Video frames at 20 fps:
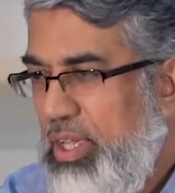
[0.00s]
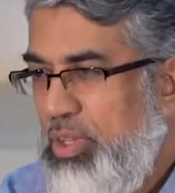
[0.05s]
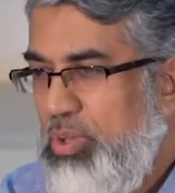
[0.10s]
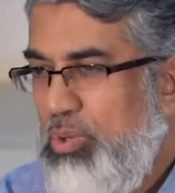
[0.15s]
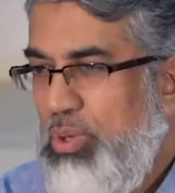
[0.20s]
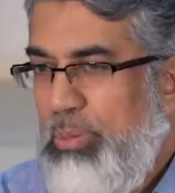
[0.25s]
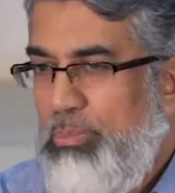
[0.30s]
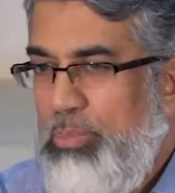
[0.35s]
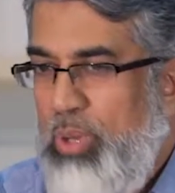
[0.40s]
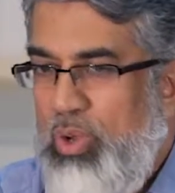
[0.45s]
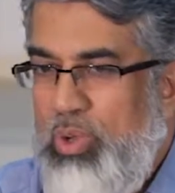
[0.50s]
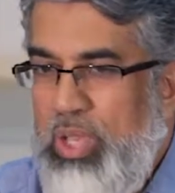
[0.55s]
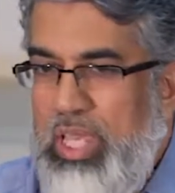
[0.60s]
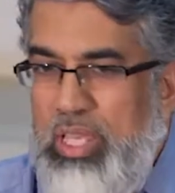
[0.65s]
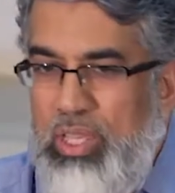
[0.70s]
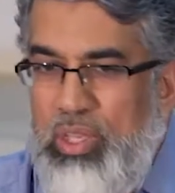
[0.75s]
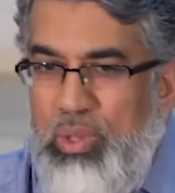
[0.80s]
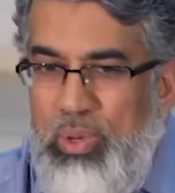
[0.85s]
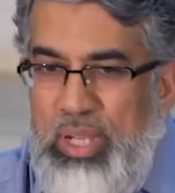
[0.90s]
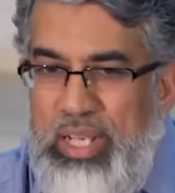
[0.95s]
You are
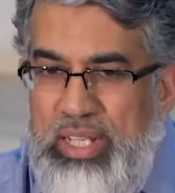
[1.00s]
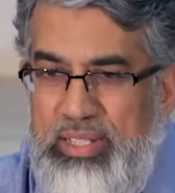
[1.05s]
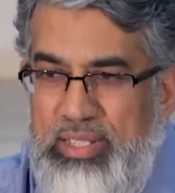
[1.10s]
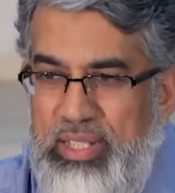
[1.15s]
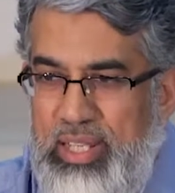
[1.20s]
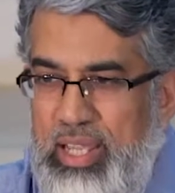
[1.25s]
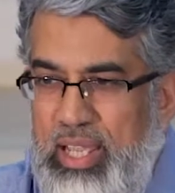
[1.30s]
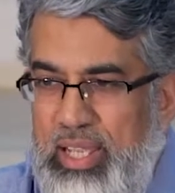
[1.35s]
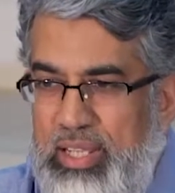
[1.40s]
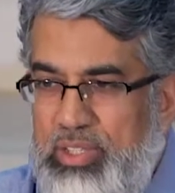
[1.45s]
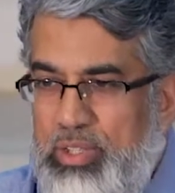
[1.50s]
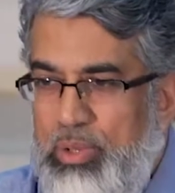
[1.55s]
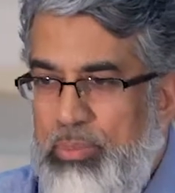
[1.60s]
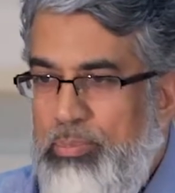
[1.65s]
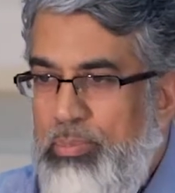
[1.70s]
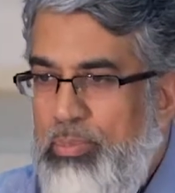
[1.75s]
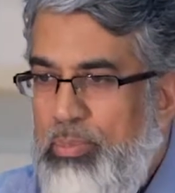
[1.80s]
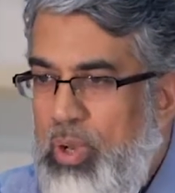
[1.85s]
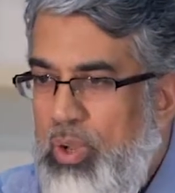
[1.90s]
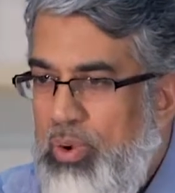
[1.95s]
blocking your intellect, you're
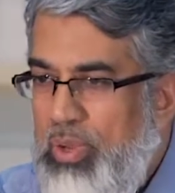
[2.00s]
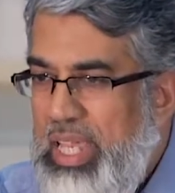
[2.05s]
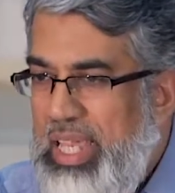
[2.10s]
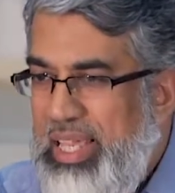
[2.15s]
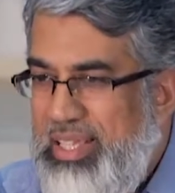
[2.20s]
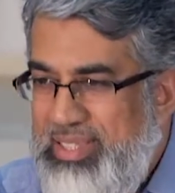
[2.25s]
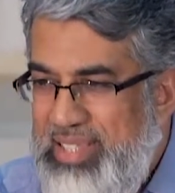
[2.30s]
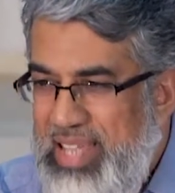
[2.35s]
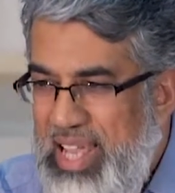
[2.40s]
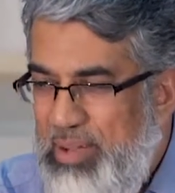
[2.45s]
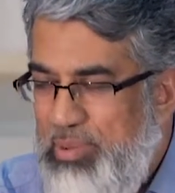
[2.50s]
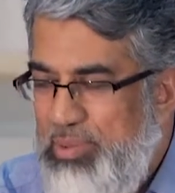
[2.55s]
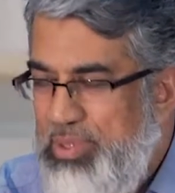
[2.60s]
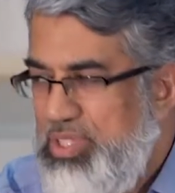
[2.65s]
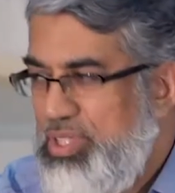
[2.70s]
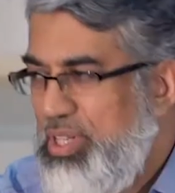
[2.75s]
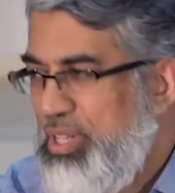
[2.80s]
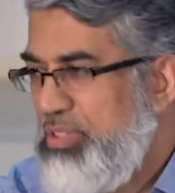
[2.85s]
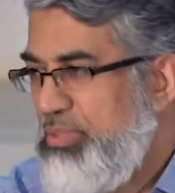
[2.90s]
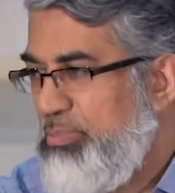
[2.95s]
blocking sound
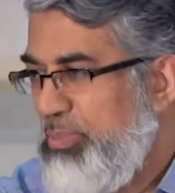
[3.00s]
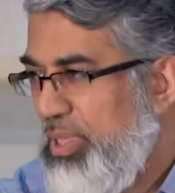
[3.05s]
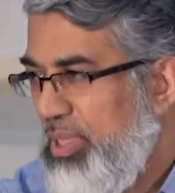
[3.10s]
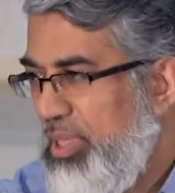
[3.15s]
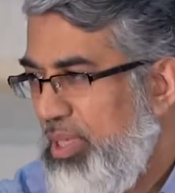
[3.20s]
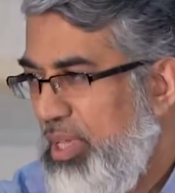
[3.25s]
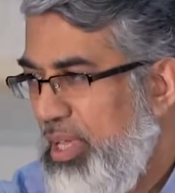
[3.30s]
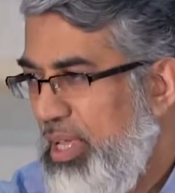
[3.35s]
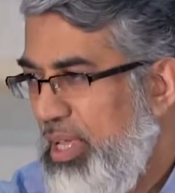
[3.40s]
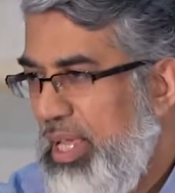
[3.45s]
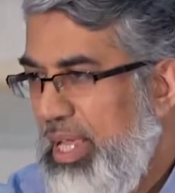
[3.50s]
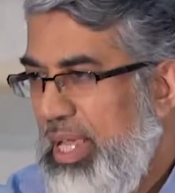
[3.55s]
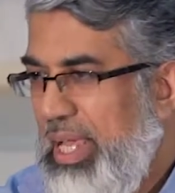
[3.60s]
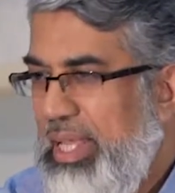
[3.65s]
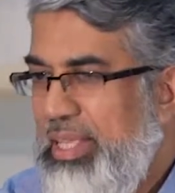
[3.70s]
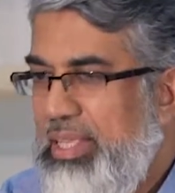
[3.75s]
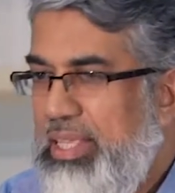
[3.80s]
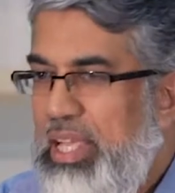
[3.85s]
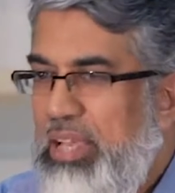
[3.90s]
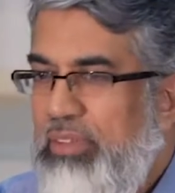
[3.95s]
judgment,
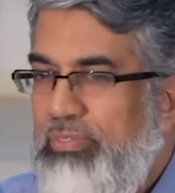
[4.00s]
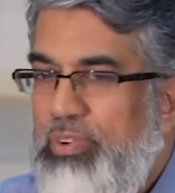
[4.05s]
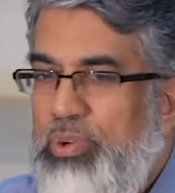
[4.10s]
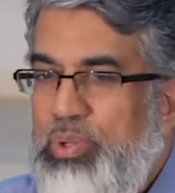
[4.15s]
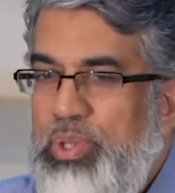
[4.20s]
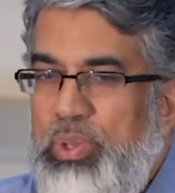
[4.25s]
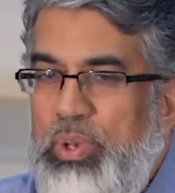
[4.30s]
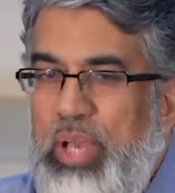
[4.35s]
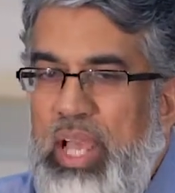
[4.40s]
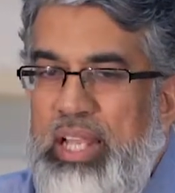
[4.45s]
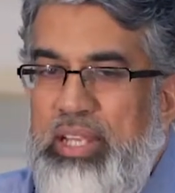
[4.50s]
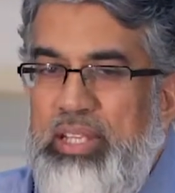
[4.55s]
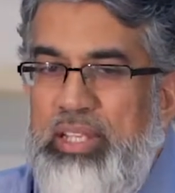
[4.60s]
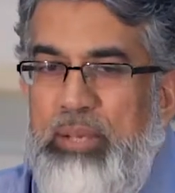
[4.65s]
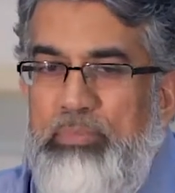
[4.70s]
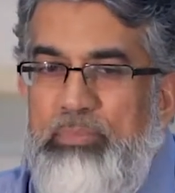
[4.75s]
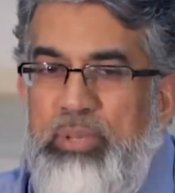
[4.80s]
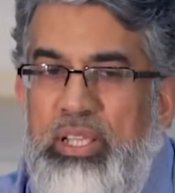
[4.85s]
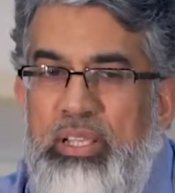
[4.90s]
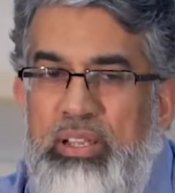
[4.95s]
and therefore you end
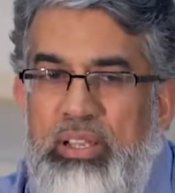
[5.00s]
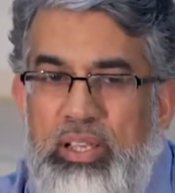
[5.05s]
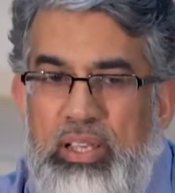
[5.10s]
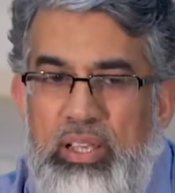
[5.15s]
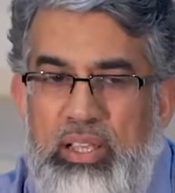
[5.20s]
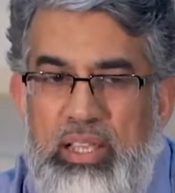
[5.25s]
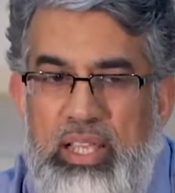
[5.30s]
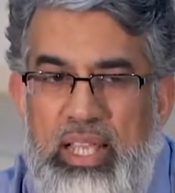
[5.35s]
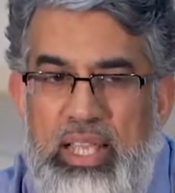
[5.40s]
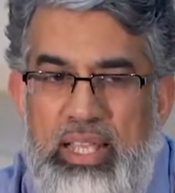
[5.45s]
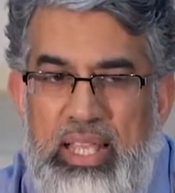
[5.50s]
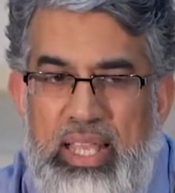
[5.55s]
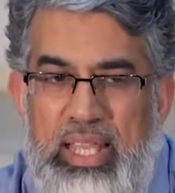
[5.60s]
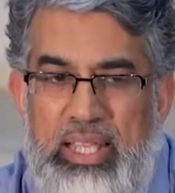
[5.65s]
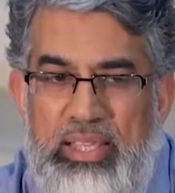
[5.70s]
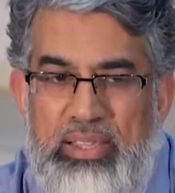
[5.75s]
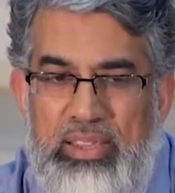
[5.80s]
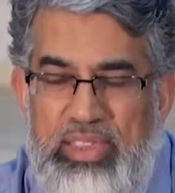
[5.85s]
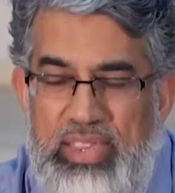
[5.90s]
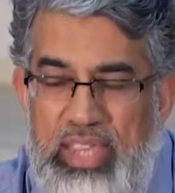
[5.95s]
up
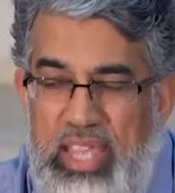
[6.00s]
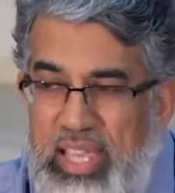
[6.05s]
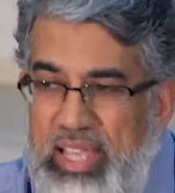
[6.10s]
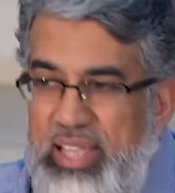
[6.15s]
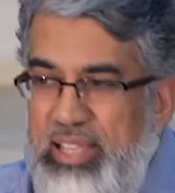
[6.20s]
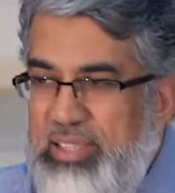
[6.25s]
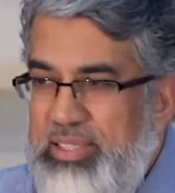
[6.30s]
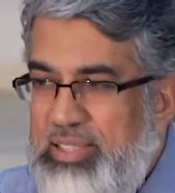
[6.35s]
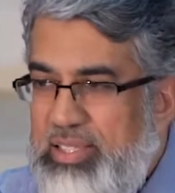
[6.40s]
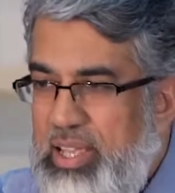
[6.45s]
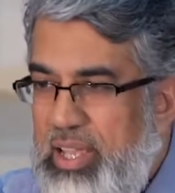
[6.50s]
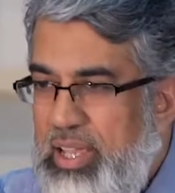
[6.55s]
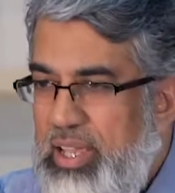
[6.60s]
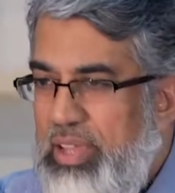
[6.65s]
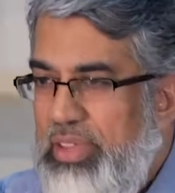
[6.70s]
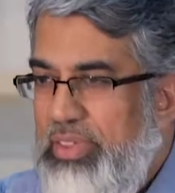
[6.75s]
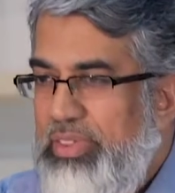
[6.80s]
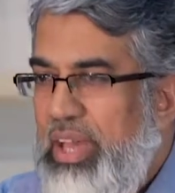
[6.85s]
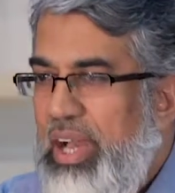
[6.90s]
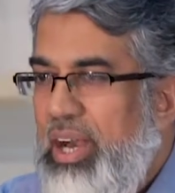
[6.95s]
in things
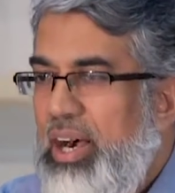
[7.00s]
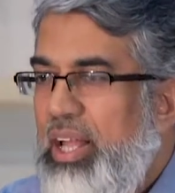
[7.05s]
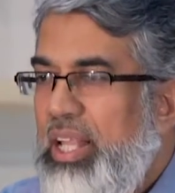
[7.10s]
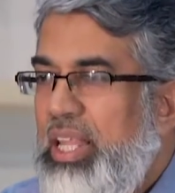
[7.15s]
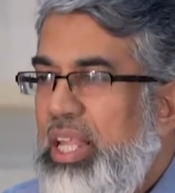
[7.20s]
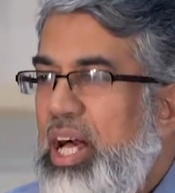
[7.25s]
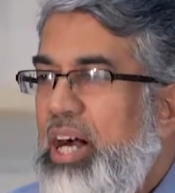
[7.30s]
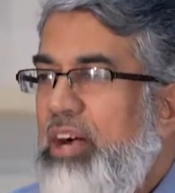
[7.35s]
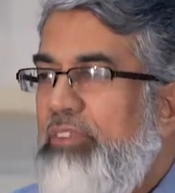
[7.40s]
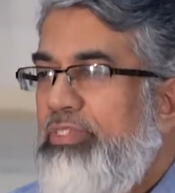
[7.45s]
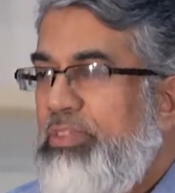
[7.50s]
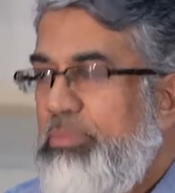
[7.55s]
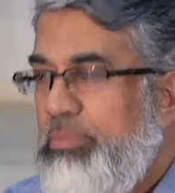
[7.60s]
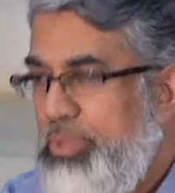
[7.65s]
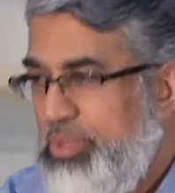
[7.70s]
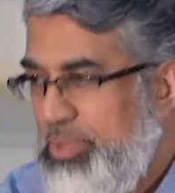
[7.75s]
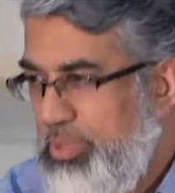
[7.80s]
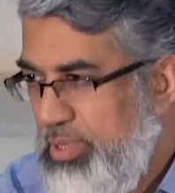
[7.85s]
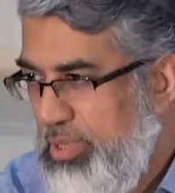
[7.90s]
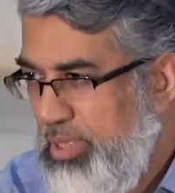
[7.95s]
that are
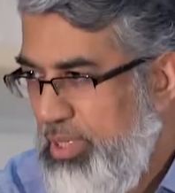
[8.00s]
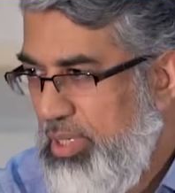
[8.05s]
laughable,